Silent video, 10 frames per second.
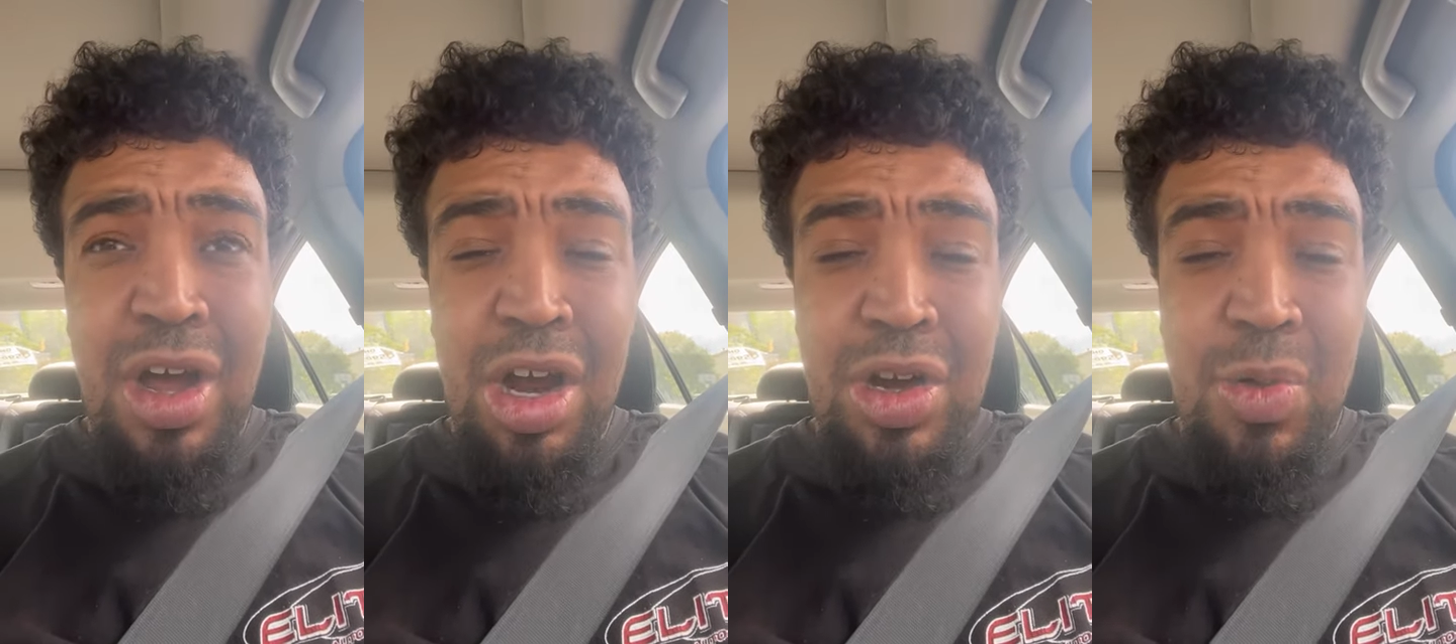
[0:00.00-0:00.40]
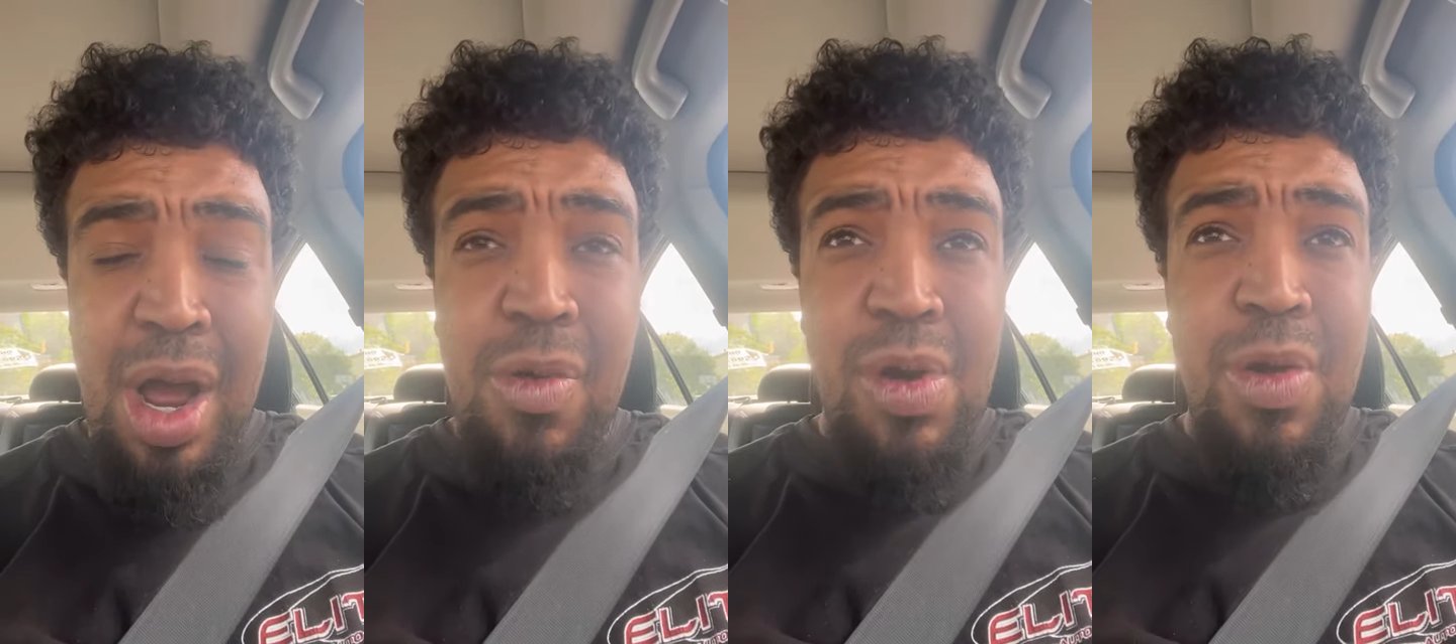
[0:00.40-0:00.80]

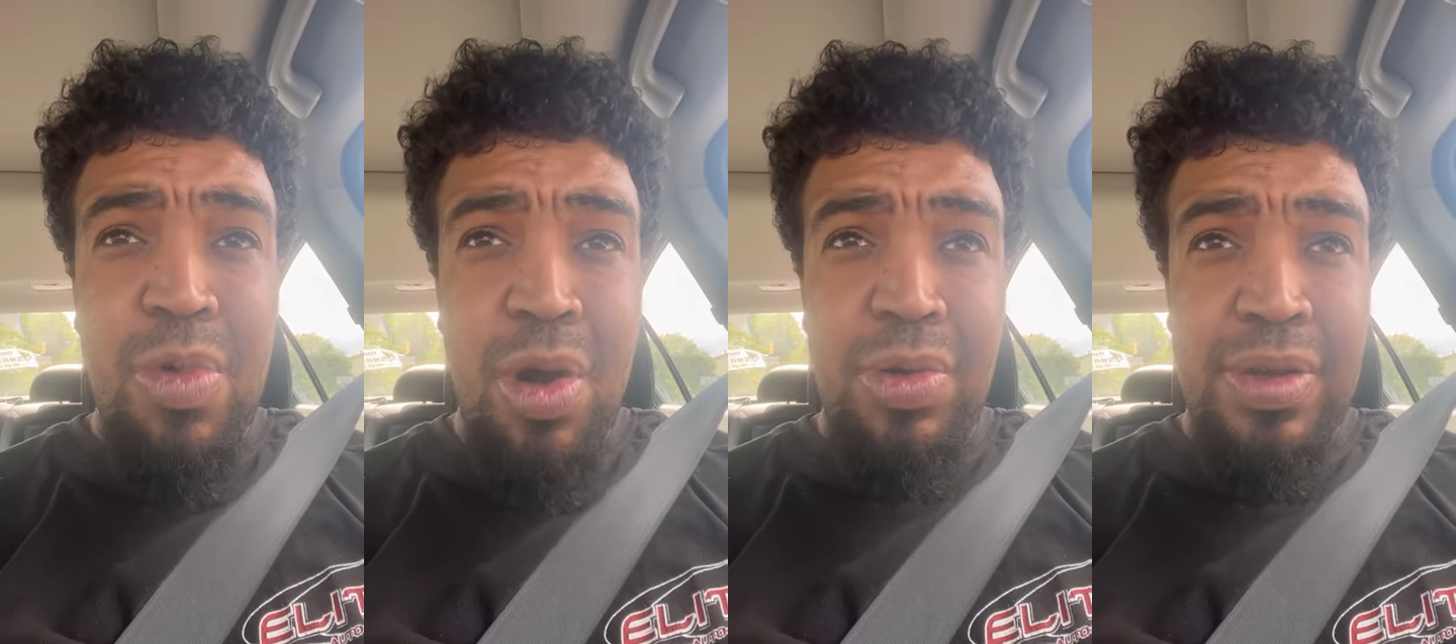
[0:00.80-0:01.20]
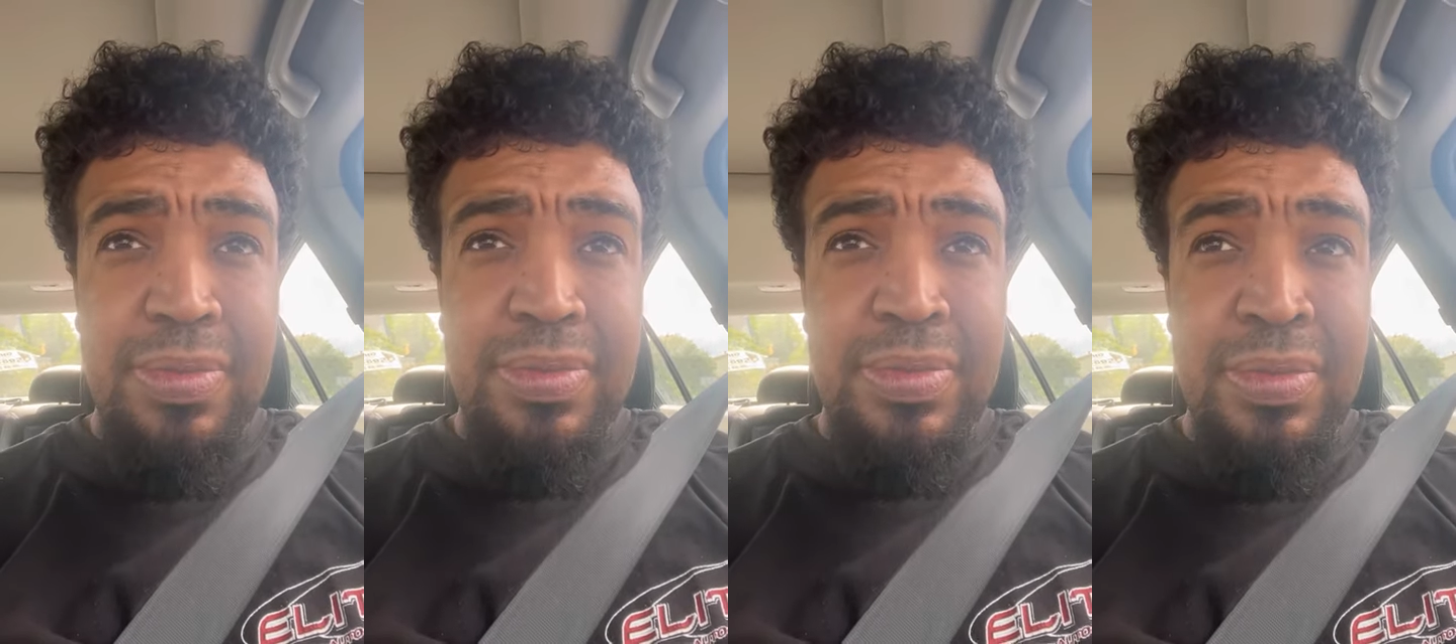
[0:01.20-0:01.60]
Underground Railroad.
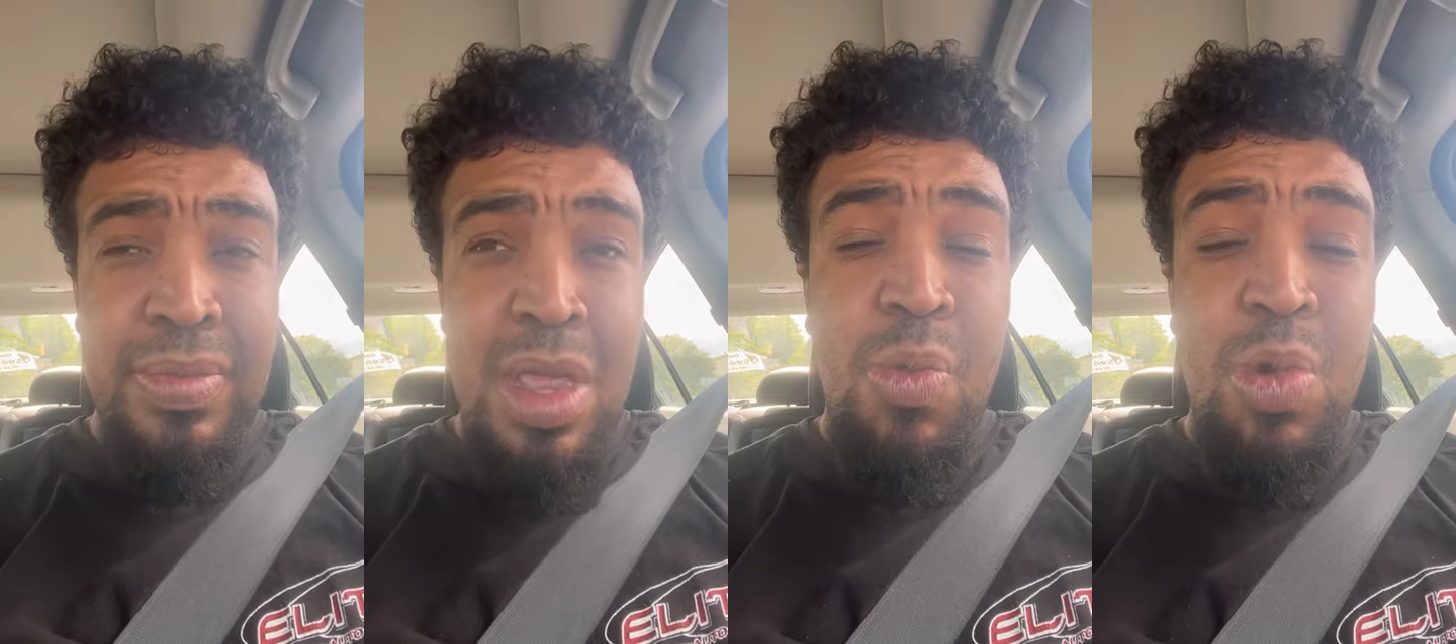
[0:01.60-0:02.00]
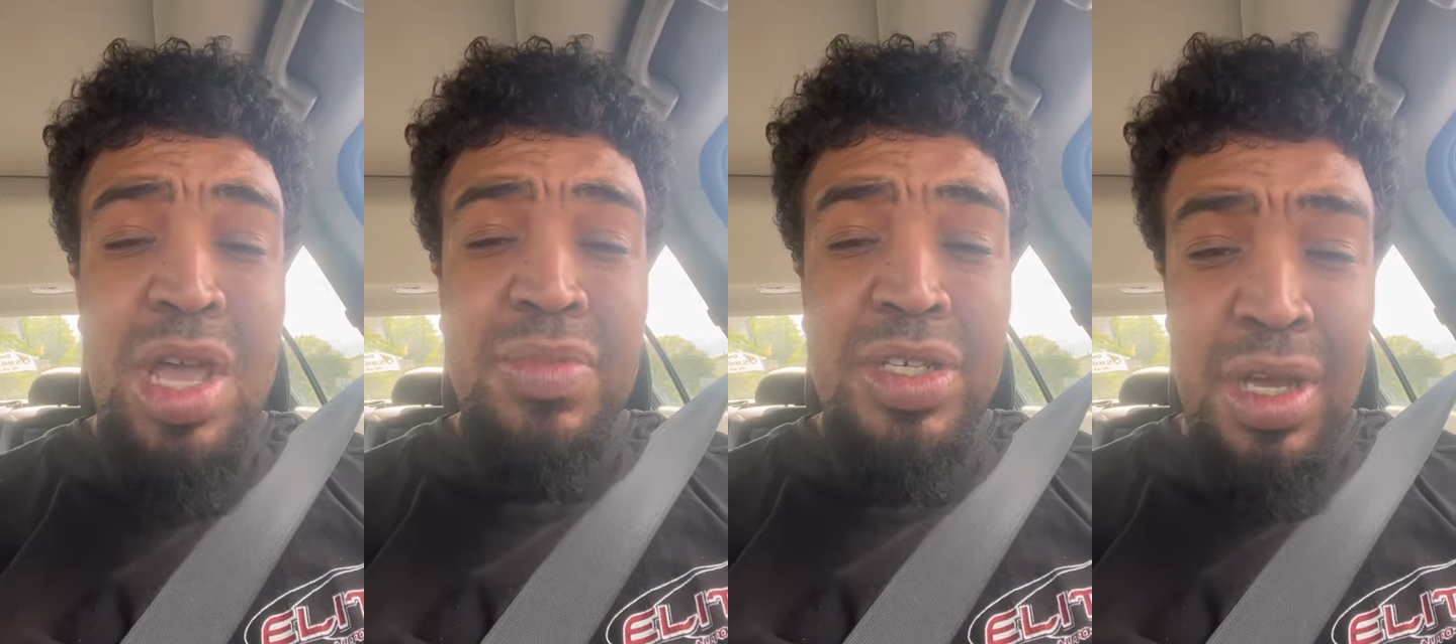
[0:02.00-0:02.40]

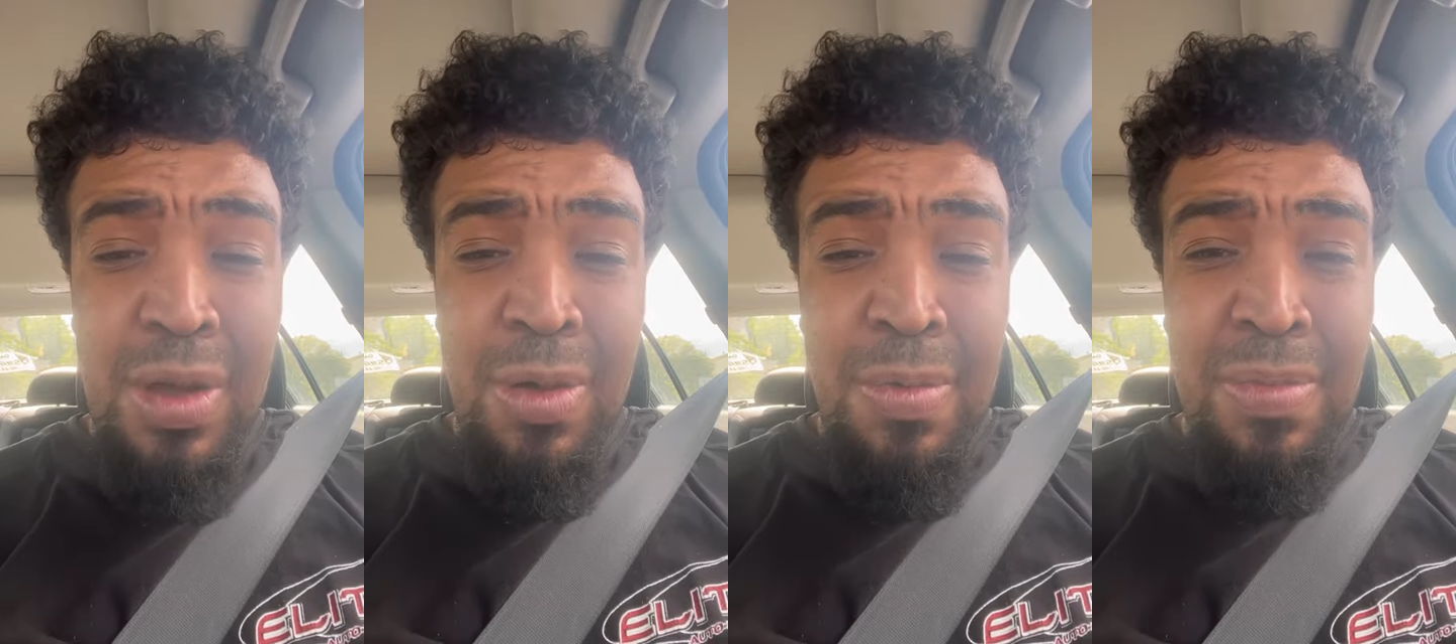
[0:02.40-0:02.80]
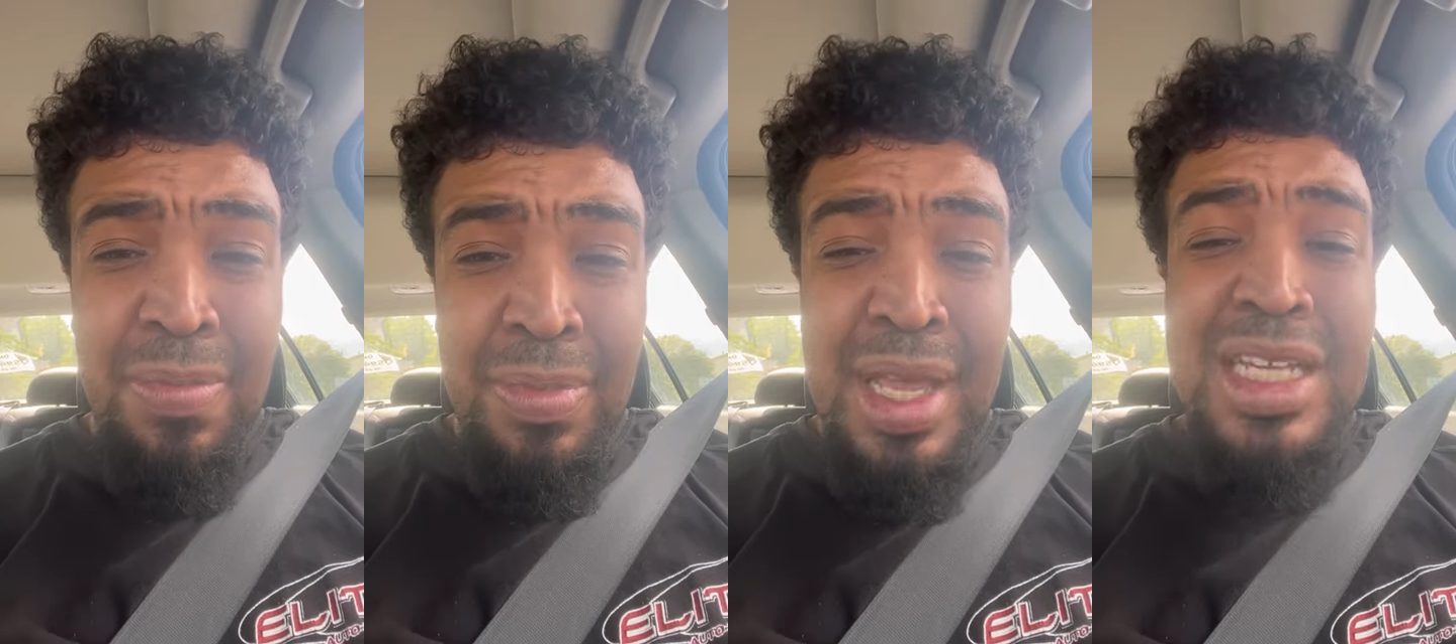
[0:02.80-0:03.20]
William Steele
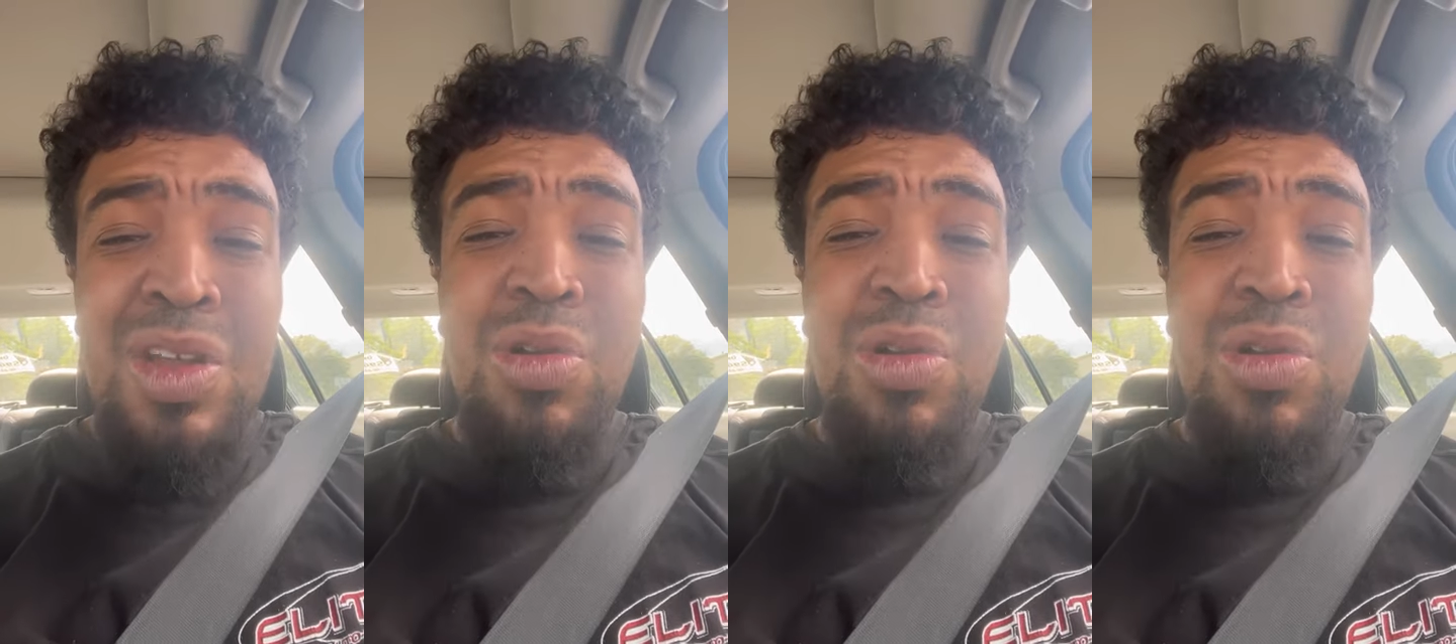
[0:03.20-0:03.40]
is known